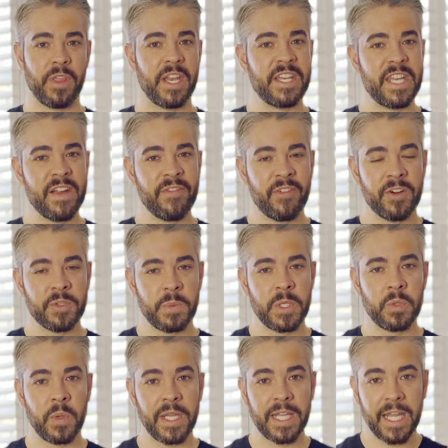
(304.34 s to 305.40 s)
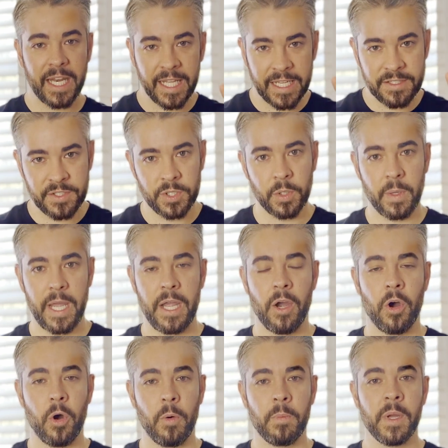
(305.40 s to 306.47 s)
the difference between getting into a
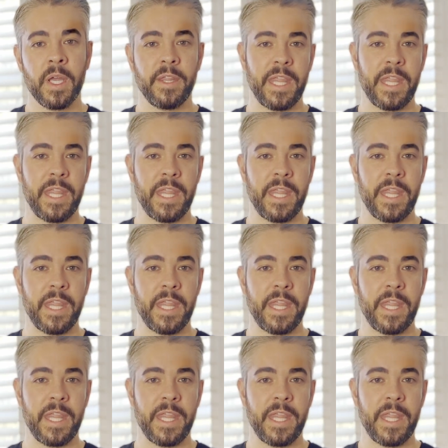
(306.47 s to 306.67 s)
home